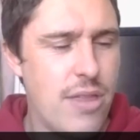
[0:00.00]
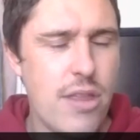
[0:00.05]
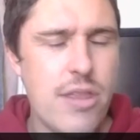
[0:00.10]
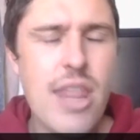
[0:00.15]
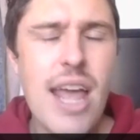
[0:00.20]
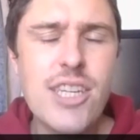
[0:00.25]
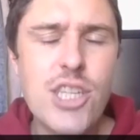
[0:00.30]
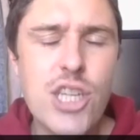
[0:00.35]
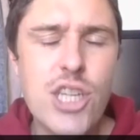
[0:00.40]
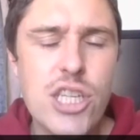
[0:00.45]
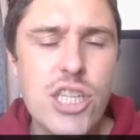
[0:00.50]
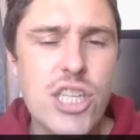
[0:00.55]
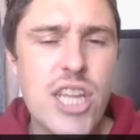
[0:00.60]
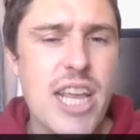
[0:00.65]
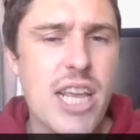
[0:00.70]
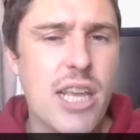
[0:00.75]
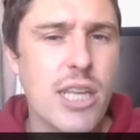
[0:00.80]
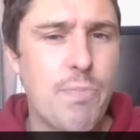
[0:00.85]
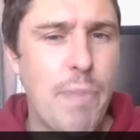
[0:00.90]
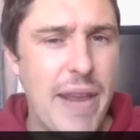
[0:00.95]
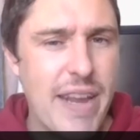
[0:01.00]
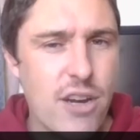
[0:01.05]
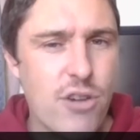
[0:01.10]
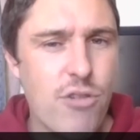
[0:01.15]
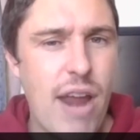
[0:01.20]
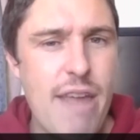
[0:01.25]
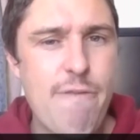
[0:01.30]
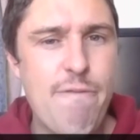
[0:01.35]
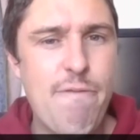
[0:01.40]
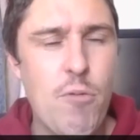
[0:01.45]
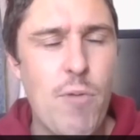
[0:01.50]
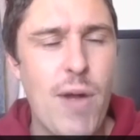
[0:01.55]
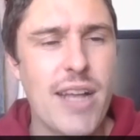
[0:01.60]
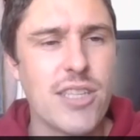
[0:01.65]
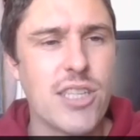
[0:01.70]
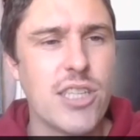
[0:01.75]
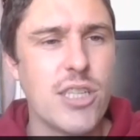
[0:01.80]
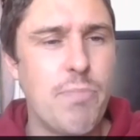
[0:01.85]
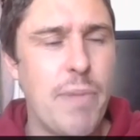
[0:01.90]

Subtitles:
the Nations League has been great for Wales.